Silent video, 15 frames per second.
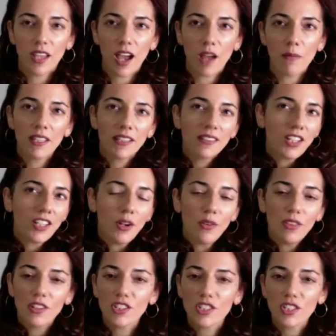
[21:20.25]
I mean, you know,
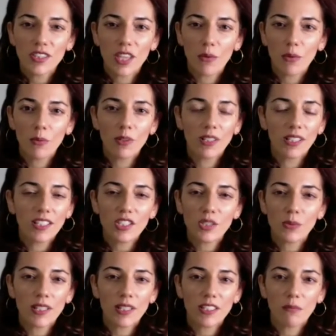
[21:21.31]
they were just, they were really
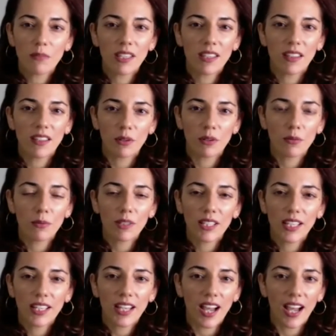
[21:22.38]
sweet to me. They were
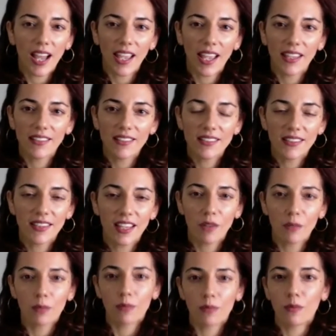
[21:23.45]
really kind.
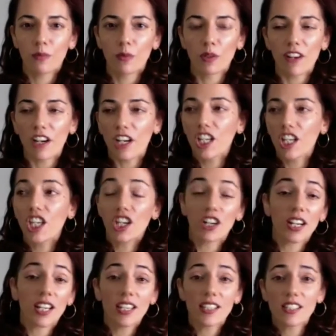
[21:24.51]
They were very
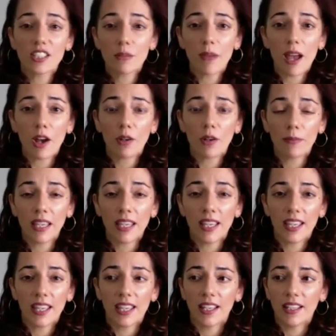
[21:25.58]
curious about
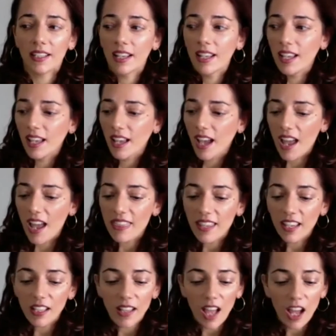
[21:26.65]
me. And I
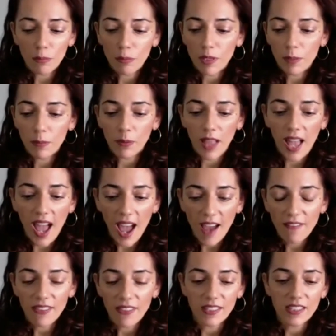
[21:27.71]
think a lot of people
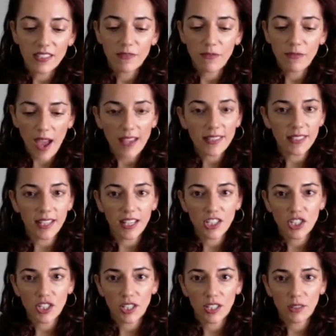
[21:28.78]
have this
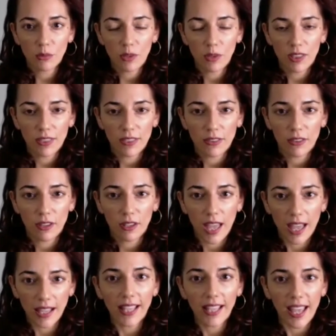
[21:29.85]
fascination with
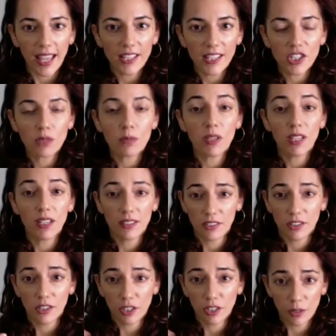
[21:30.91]
LA just because
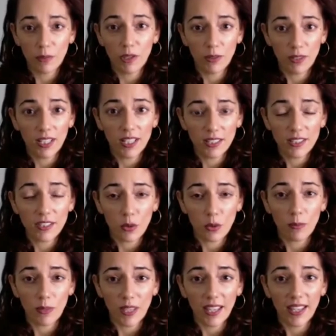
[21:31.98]
our community is so
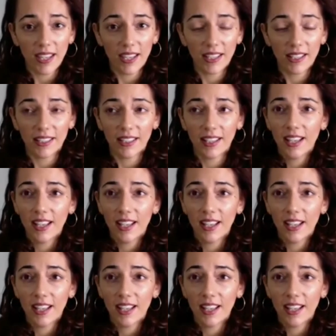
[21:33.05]
big and